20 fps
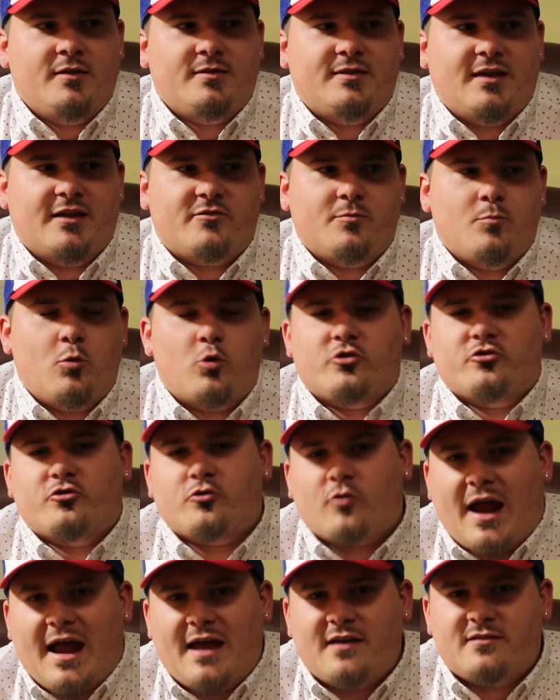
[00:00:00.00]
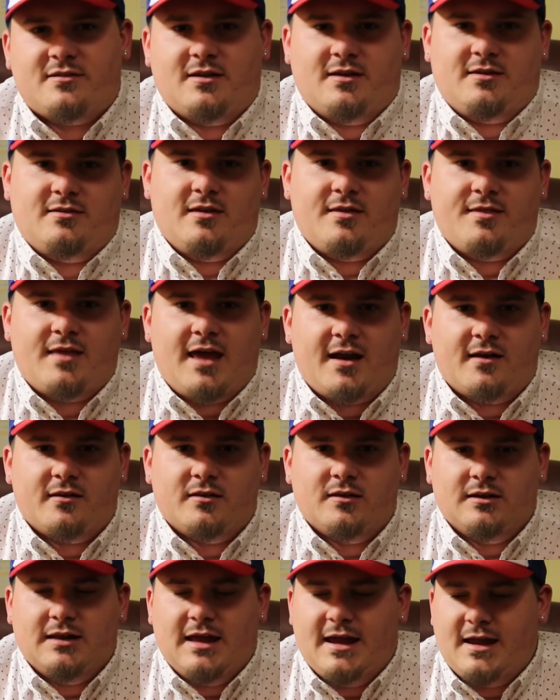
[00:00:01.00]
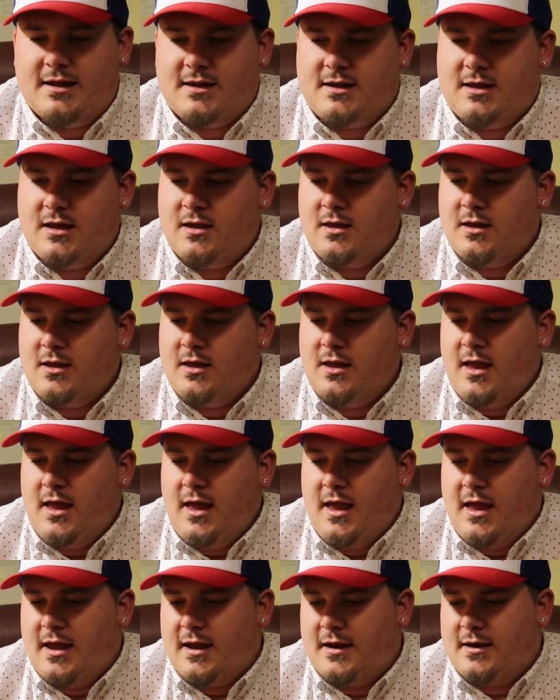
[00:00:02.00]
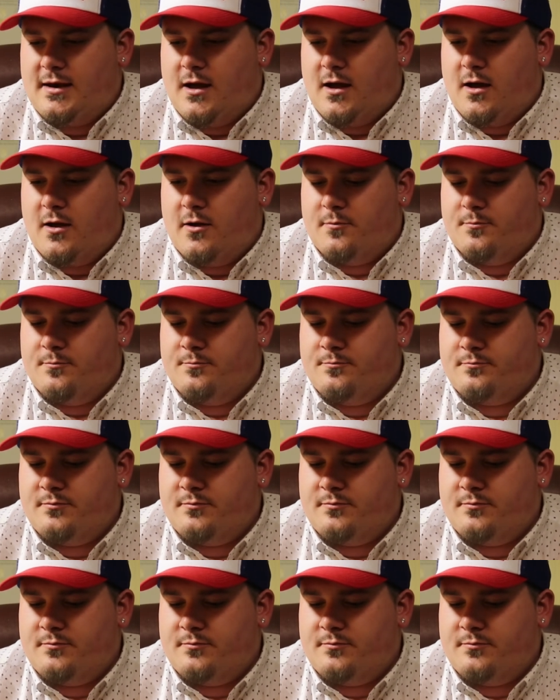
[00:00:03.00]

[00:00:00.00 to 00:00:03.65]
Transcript: that's more drastic than that of the lake, and